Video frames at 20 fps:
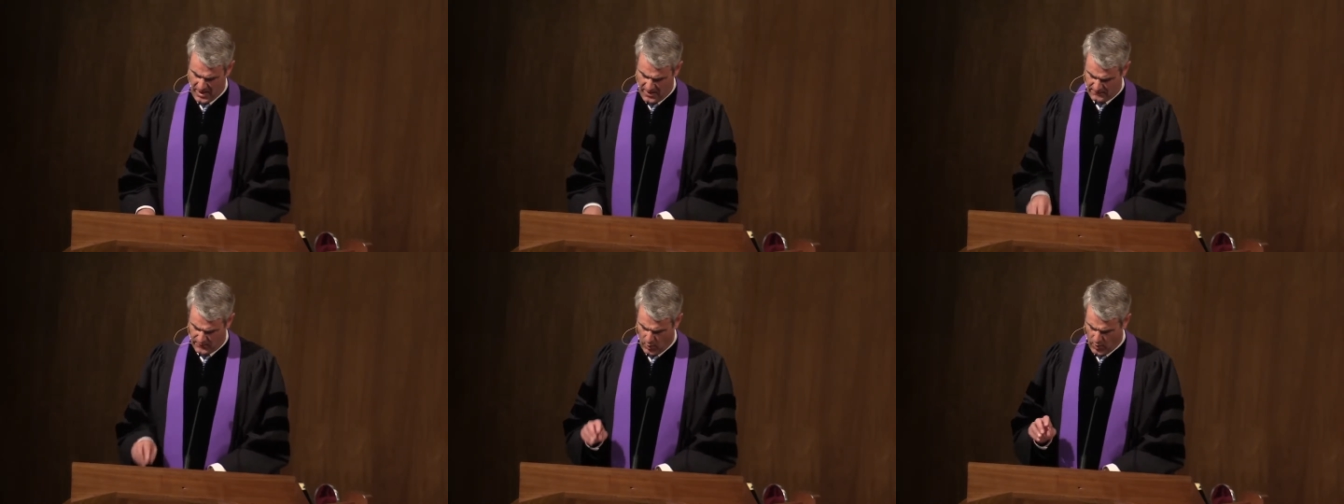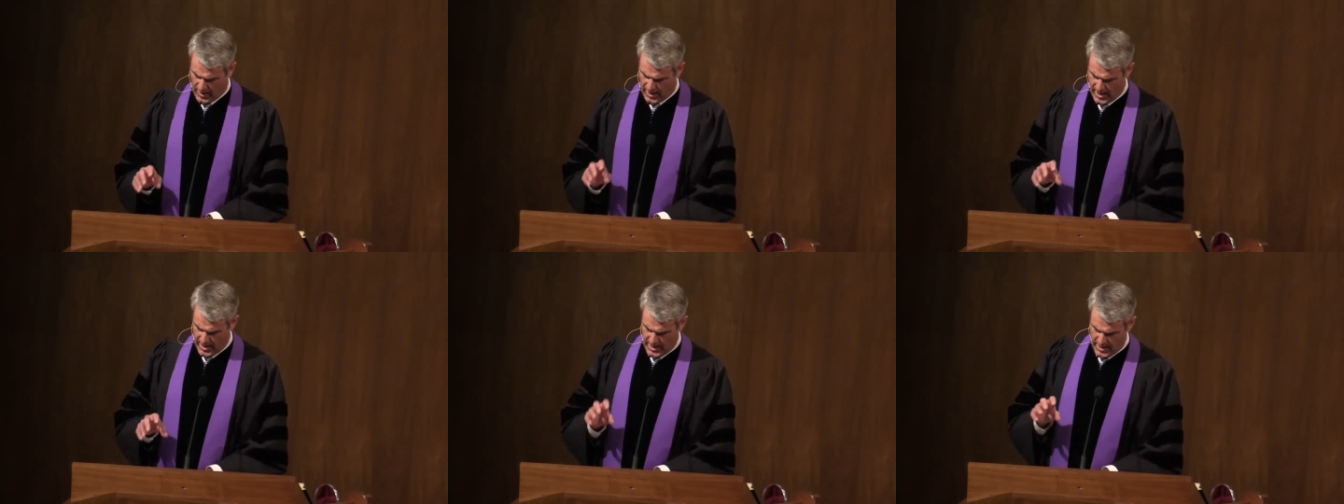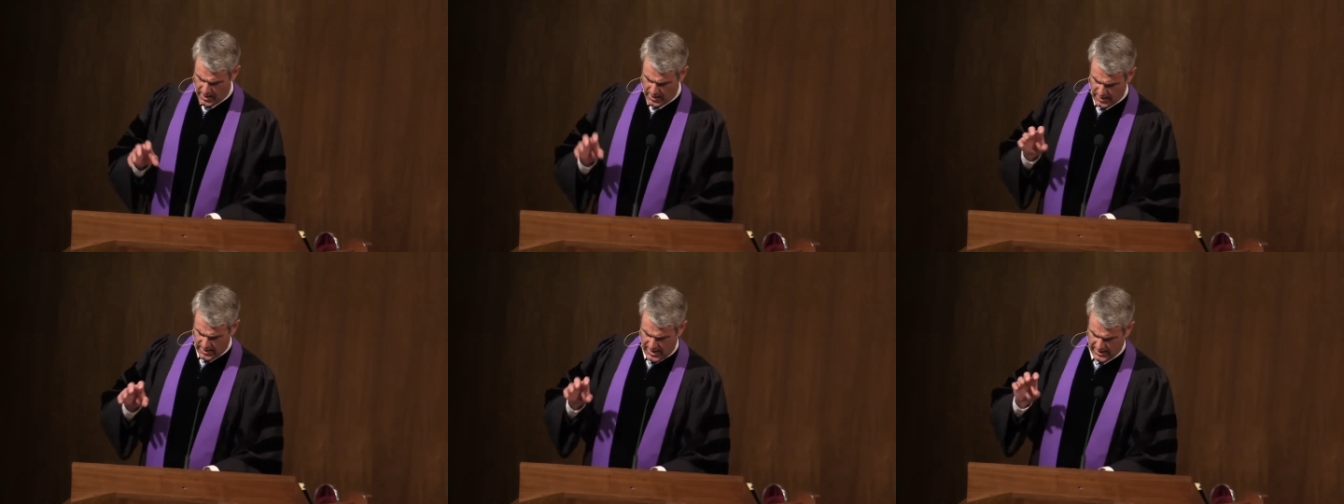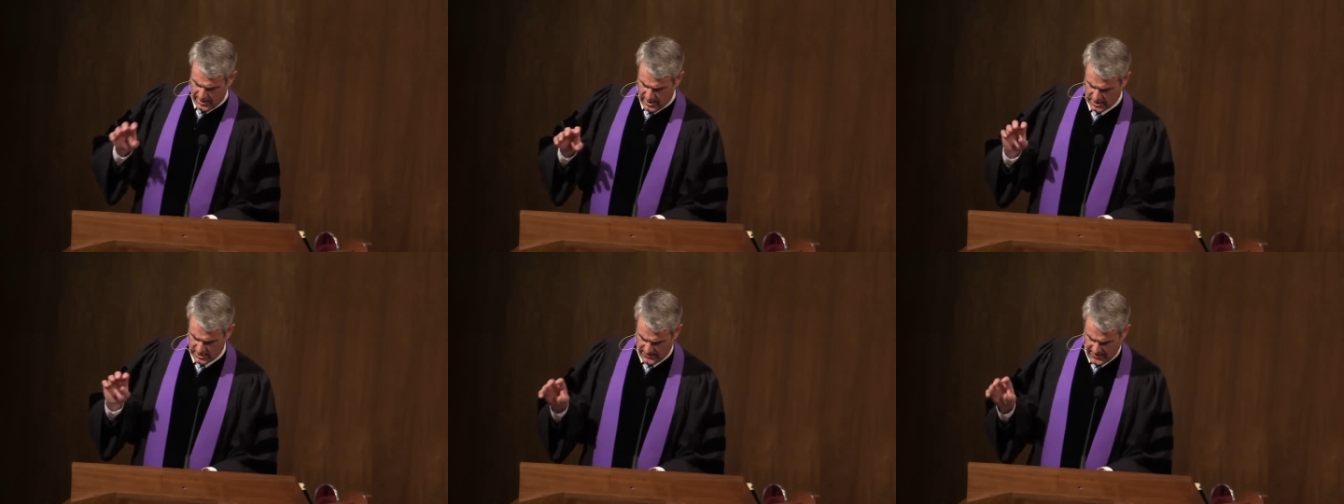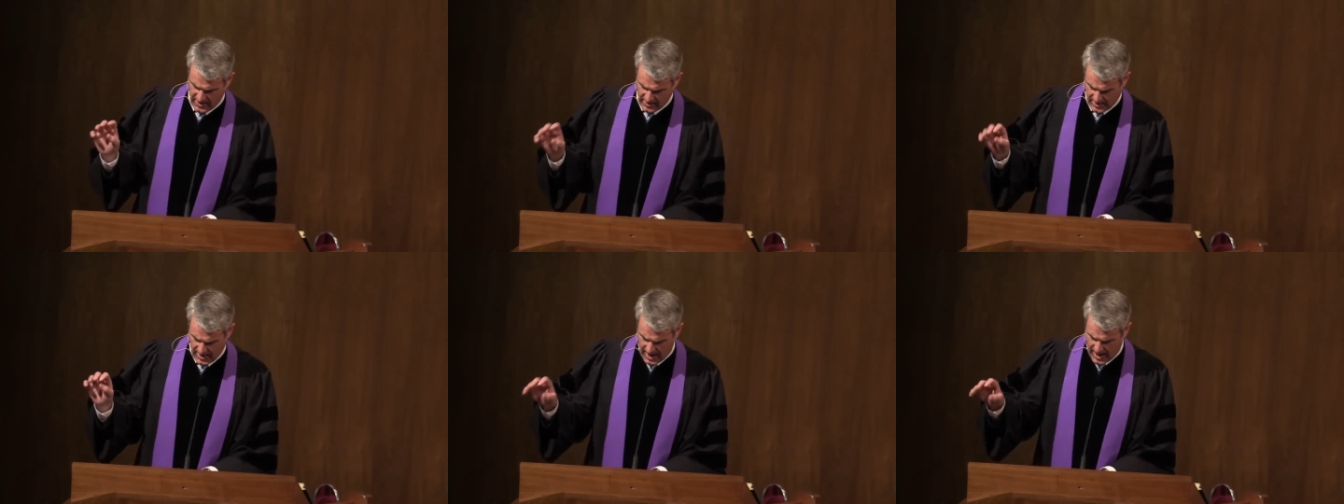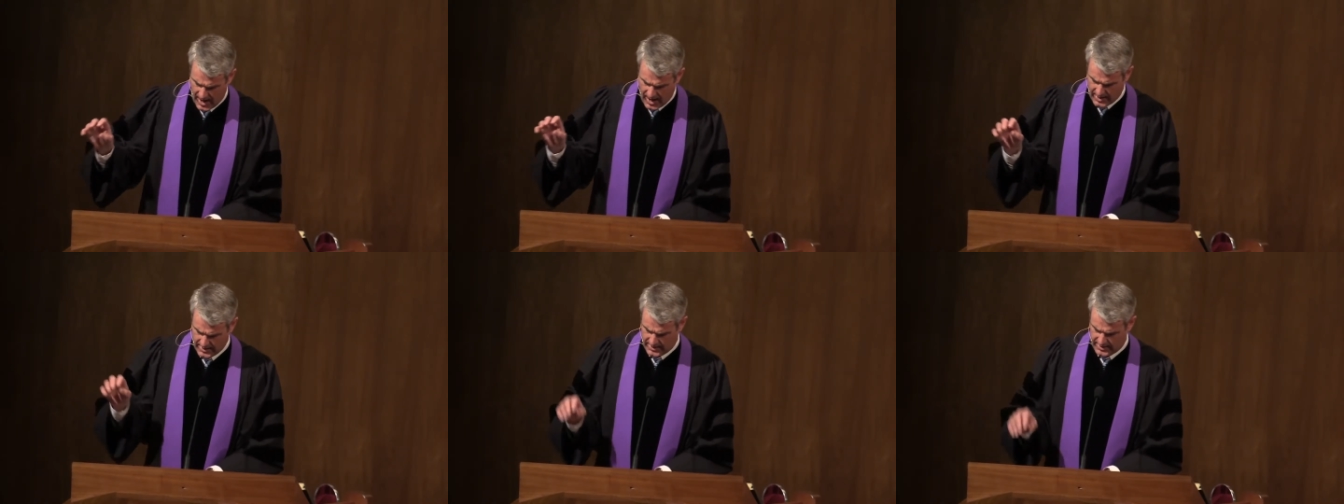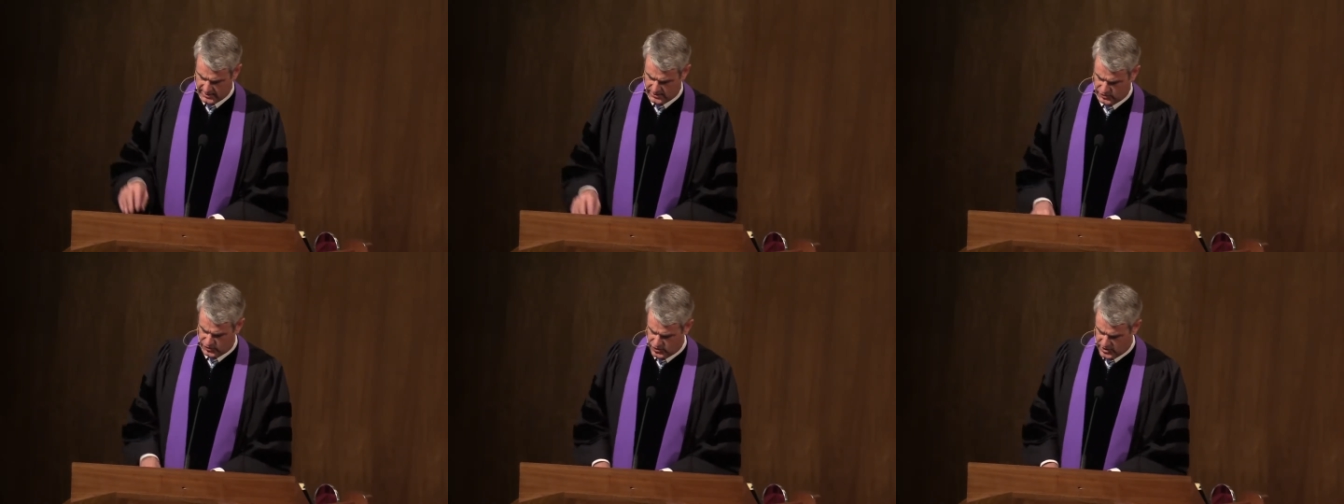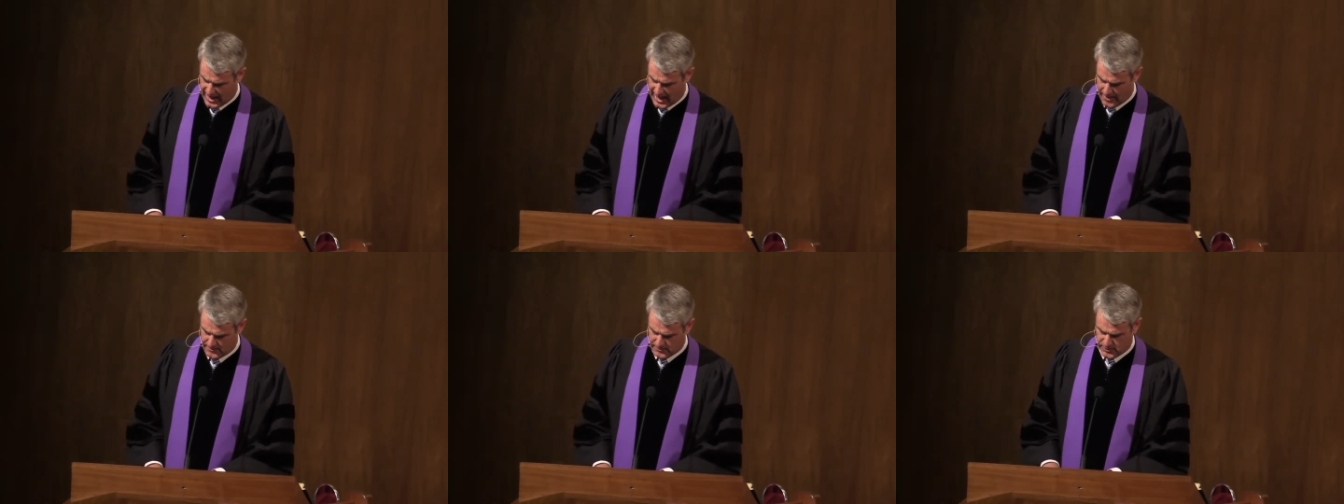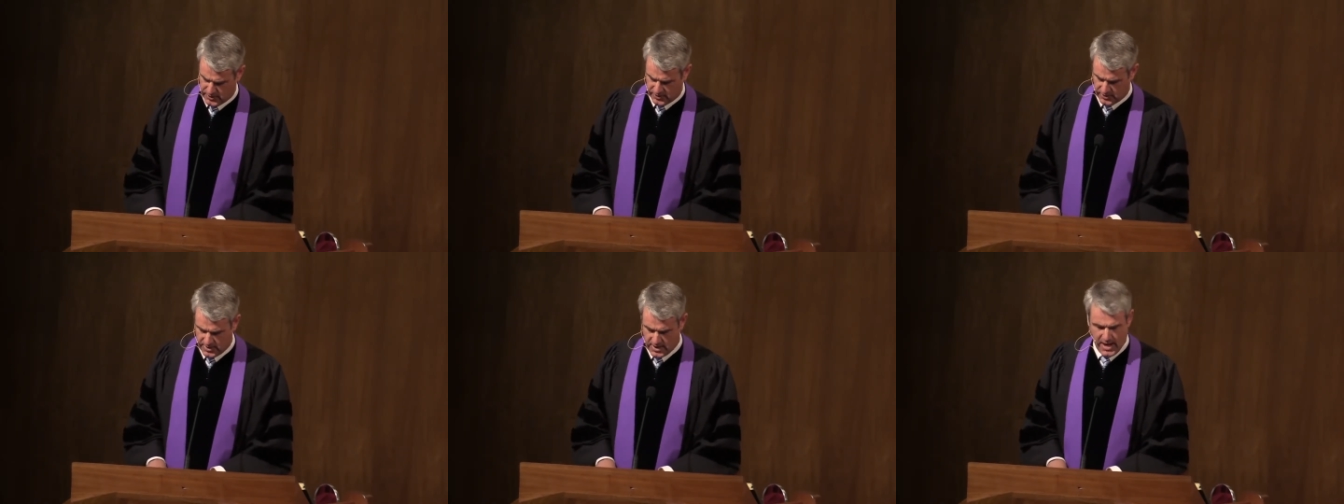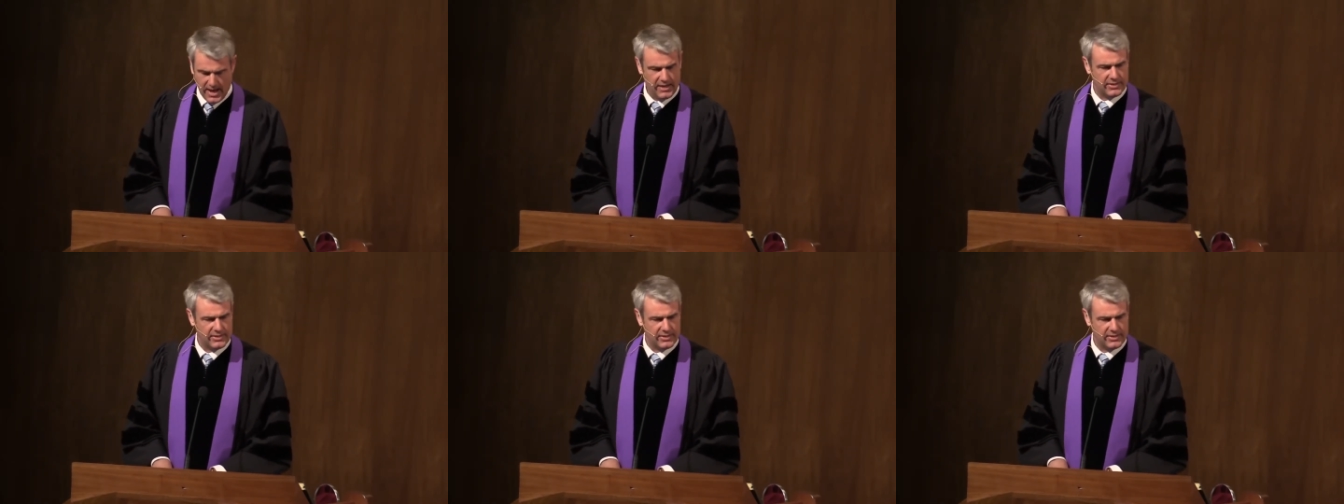for here in this very honest chapter,